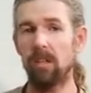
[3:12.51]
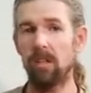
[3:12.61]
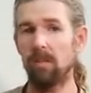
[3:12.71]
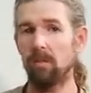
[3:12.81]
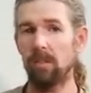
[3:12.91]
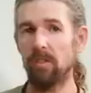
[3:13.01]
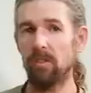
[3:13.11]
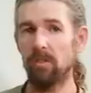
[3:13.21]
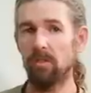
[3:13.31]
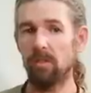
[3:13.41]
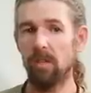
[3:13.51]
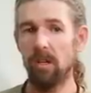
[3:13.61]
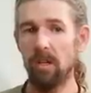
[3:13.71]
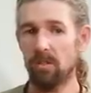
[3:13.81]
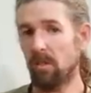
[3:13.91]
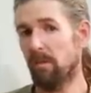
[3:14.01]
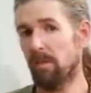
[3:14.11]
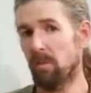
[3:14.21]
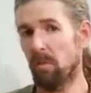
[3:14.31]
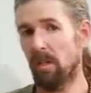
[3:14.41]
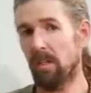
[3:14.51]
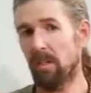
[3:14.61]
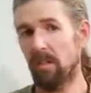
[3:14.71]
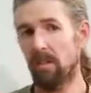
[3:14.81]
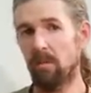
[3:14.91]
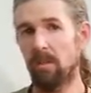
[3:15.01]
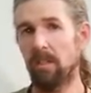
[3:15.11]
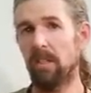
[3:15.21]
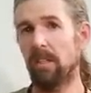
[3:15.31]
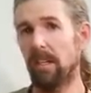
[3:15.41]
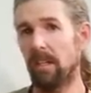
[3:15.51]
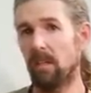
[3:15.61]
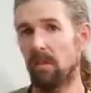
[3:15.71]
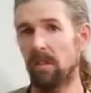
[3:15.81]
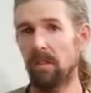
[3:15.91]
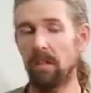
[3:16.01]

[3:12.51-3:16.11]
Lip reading: all of which use surface water that we're irrigating with.